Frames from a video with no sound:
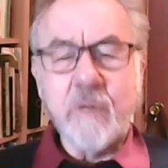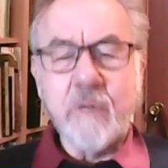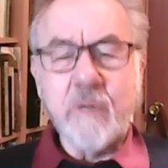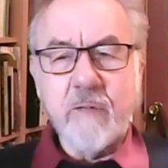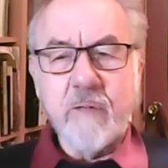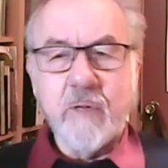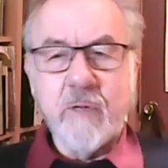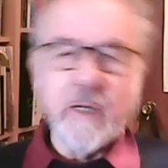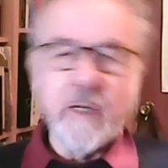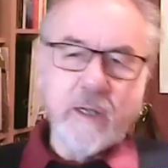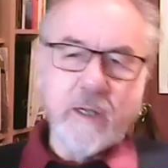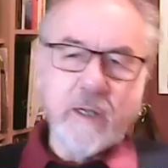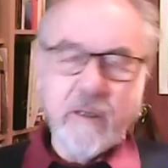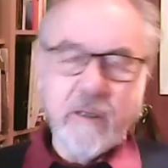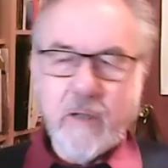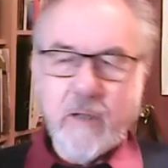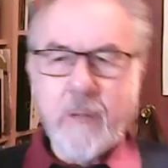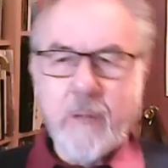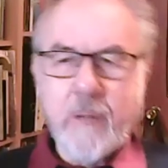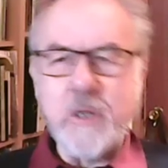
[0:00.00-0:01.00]
well it,
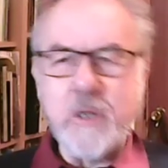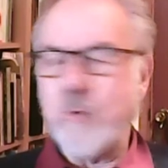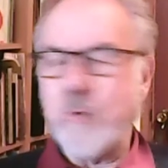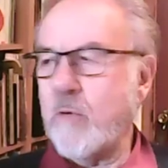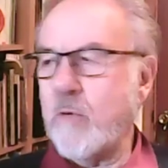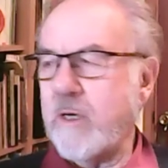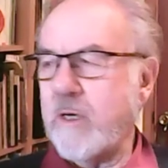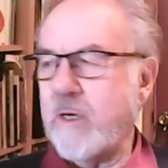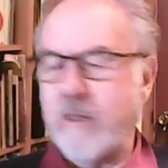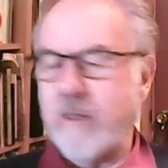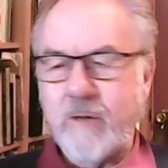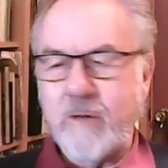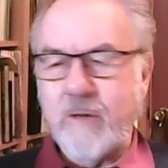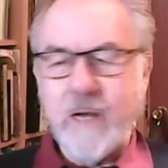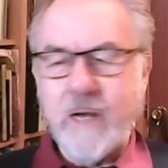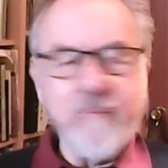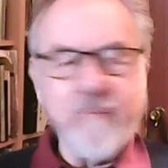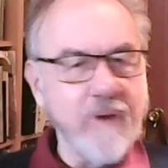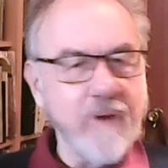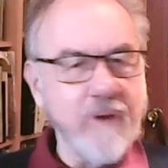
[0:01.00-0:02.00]
I mean,
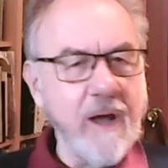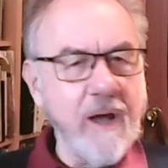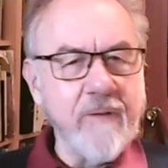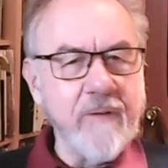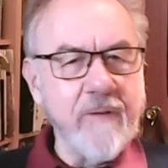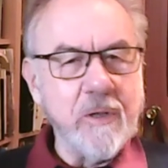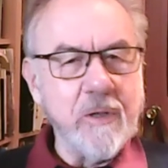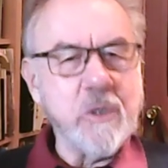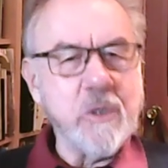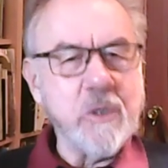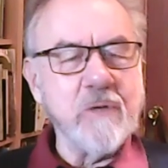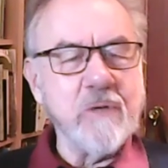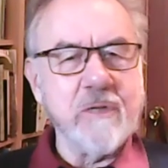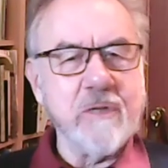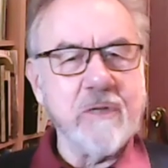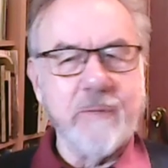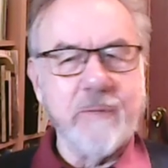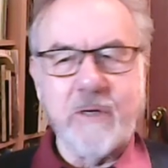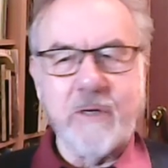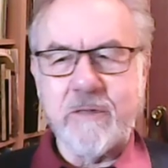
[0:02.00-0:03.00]
in private, she was
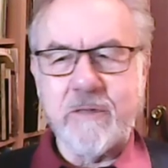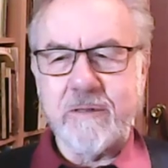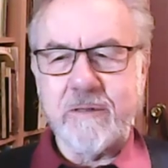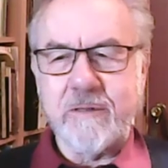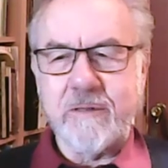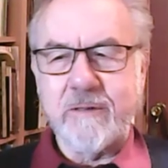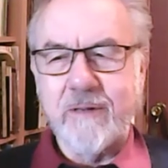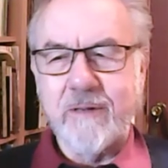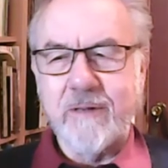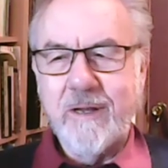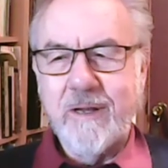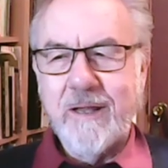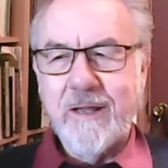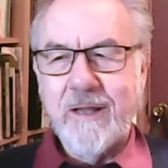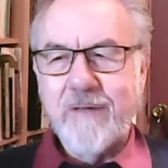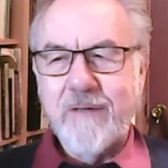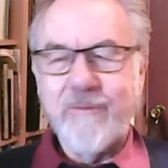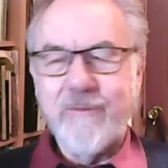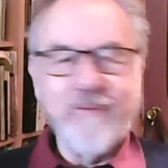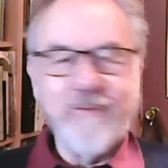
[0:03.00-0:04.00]
the most
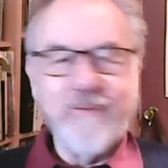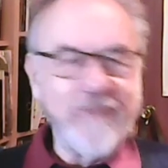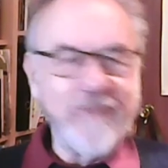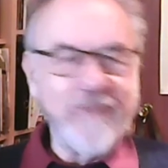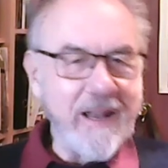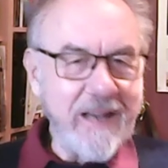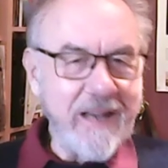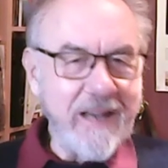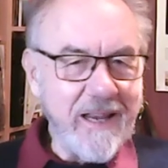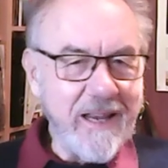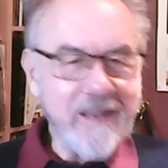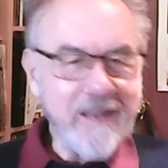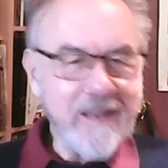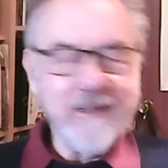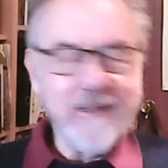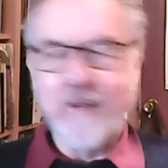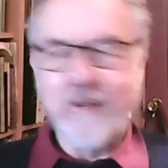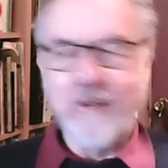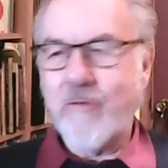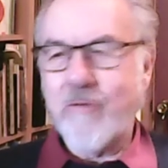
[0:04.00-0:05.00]
funny,
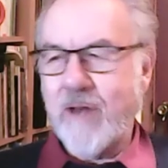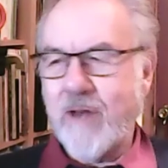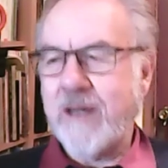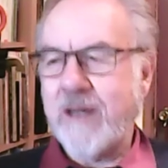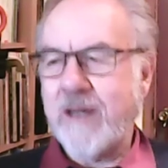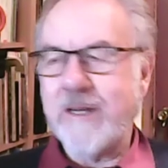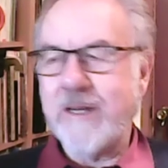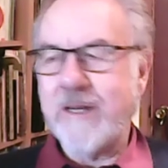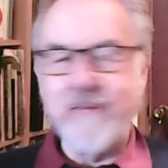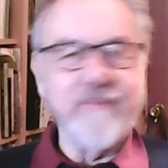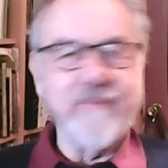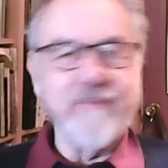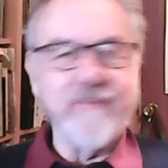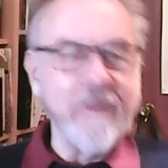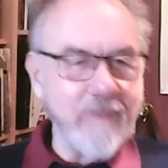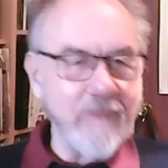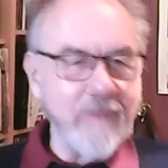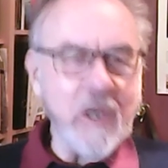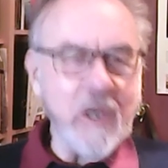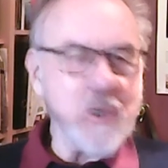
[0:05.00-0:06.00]
attractive,
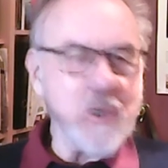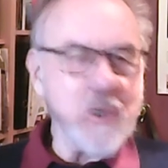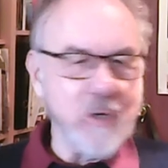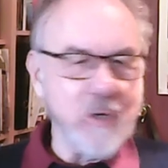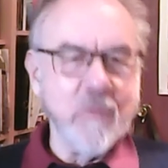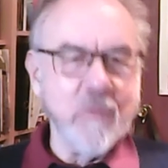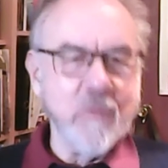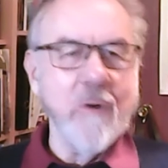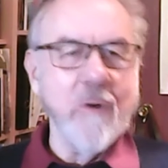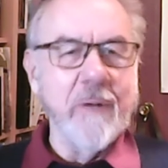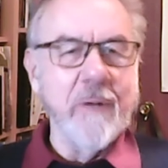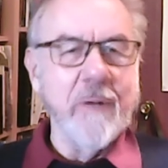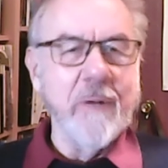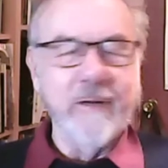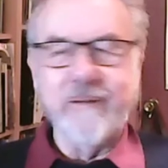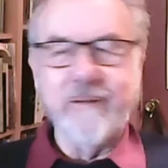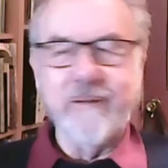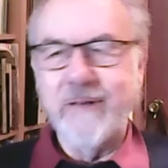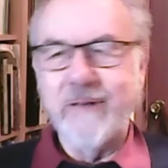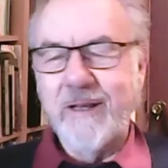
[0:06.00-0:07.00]
vivacious woman.
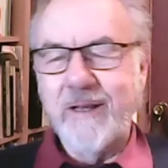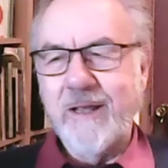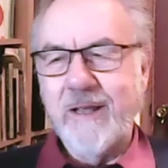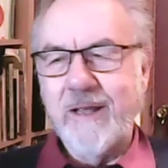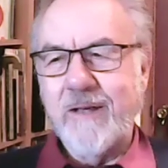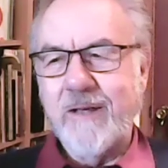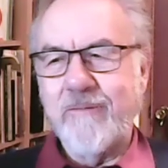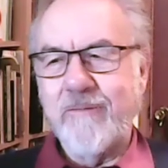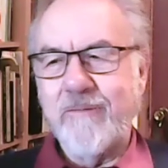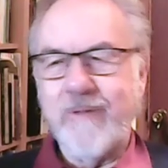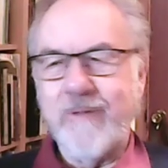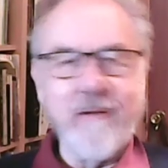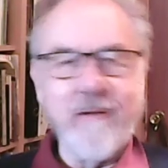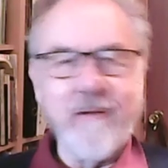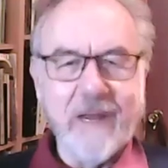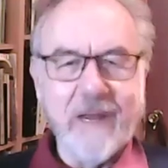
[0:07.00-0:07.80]
Very,